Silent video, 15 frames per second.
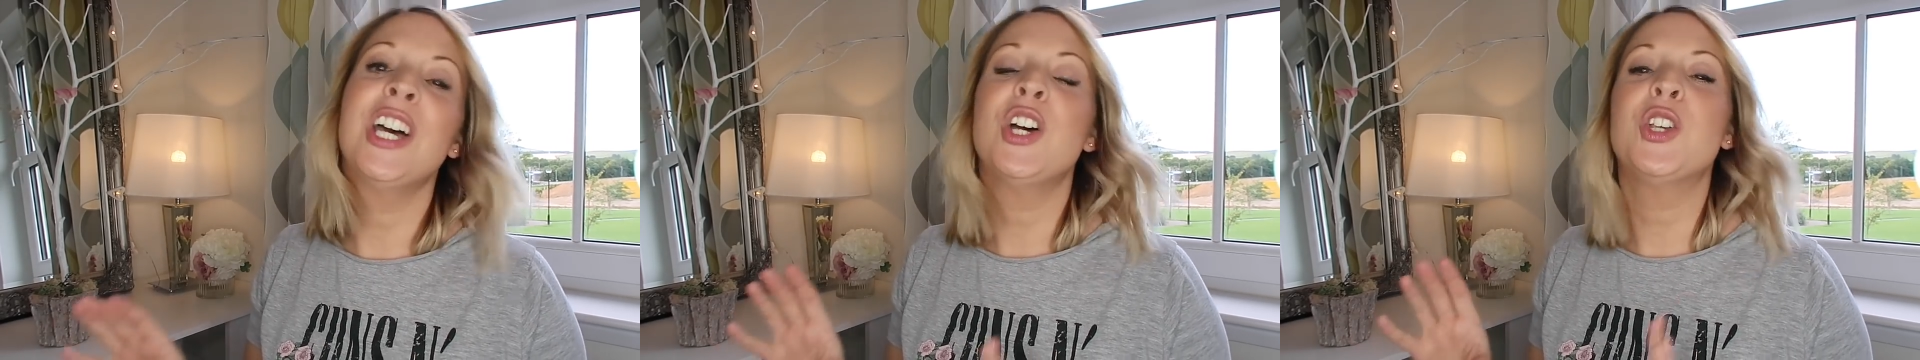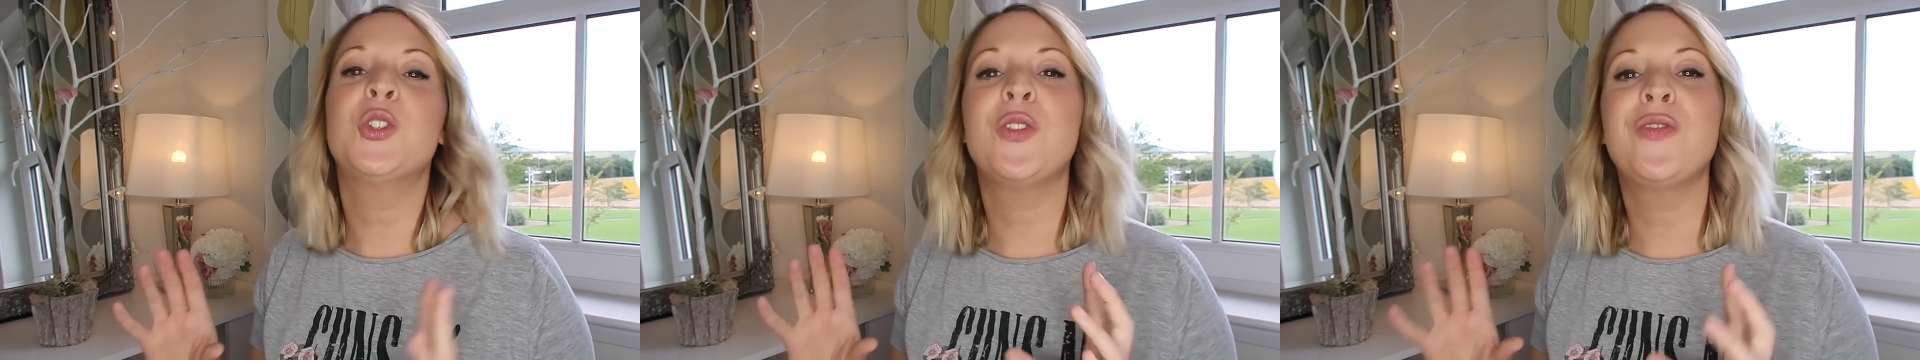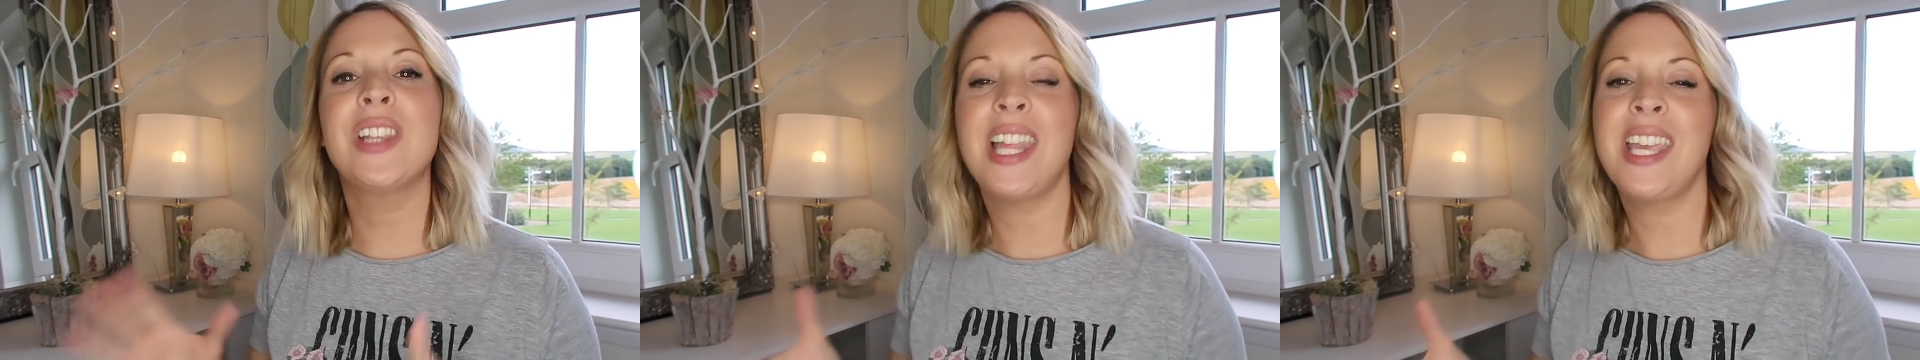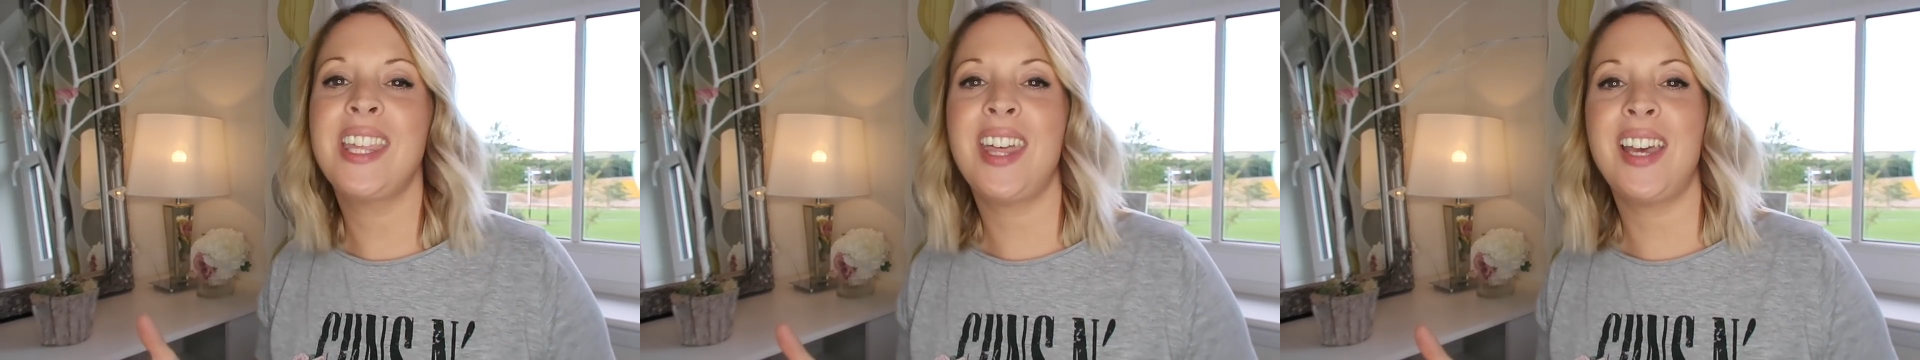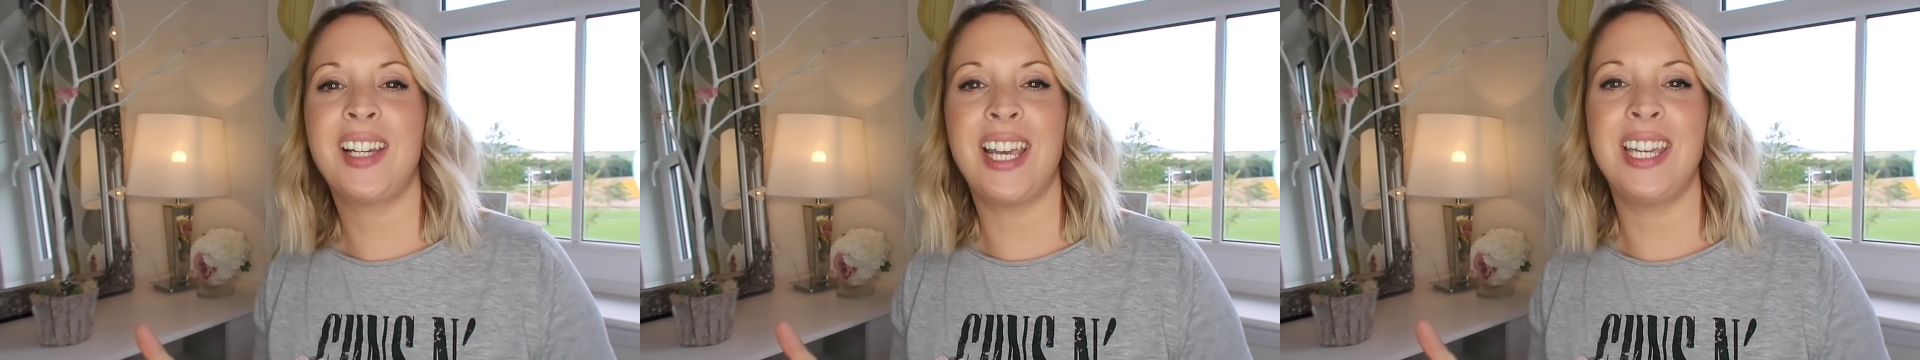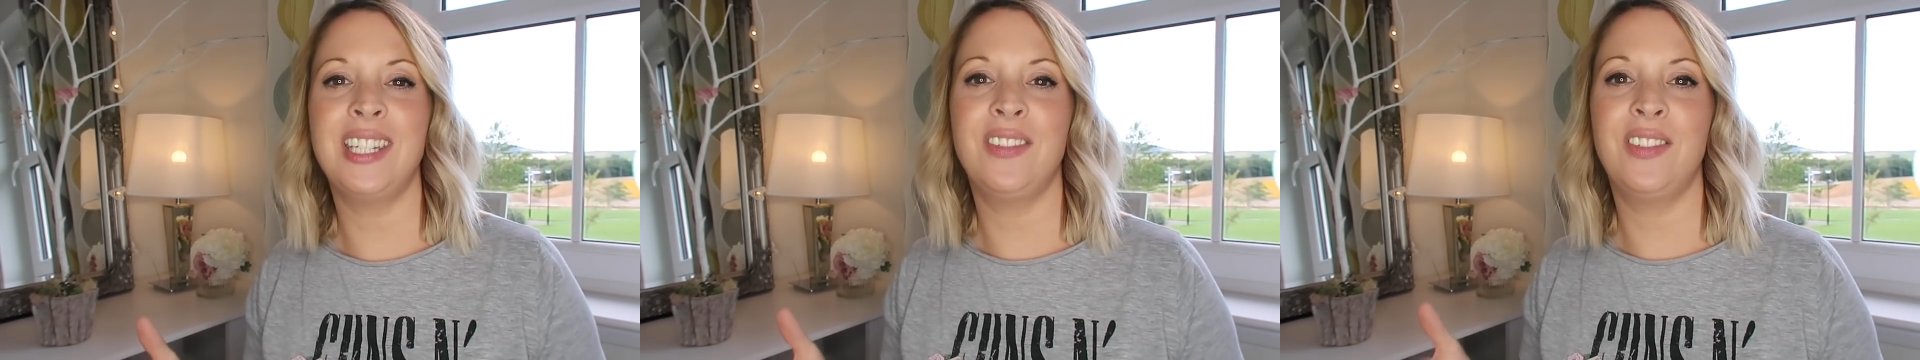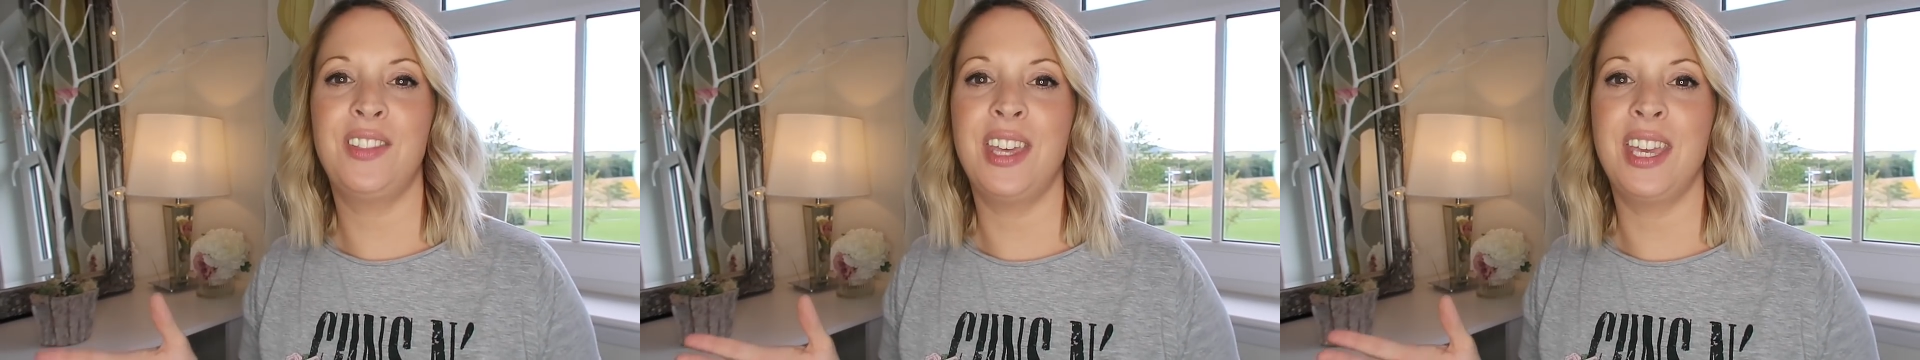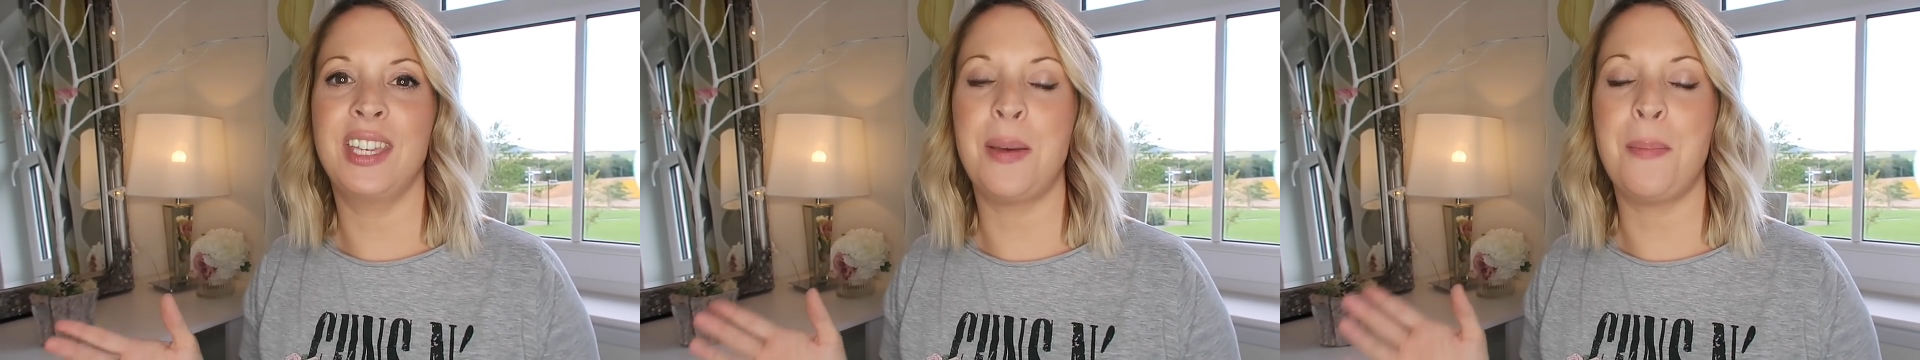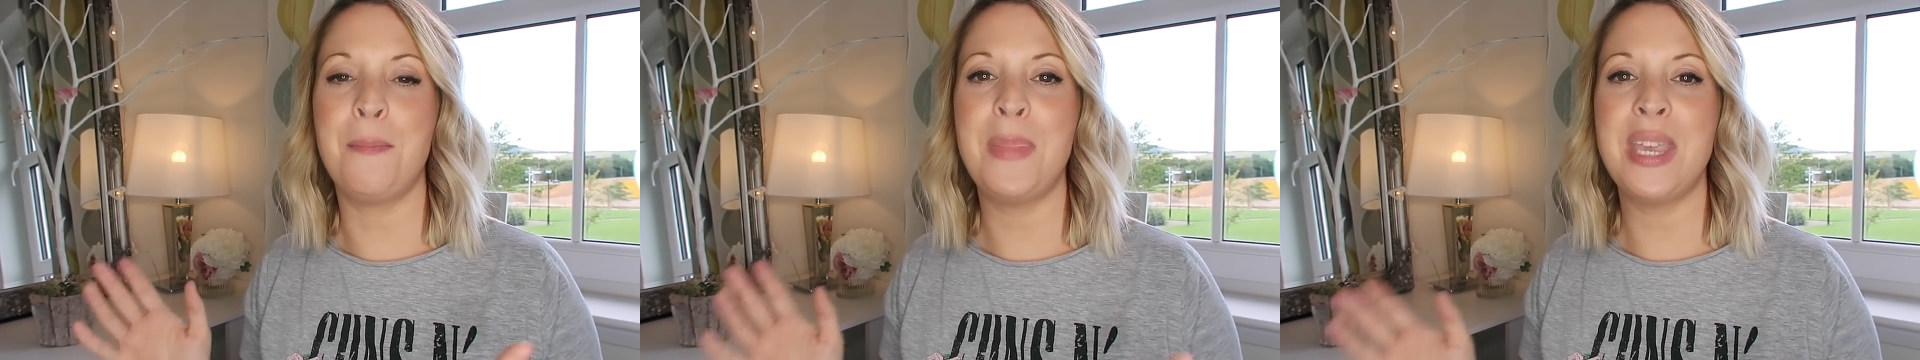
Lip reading: So if you like that kind of thing,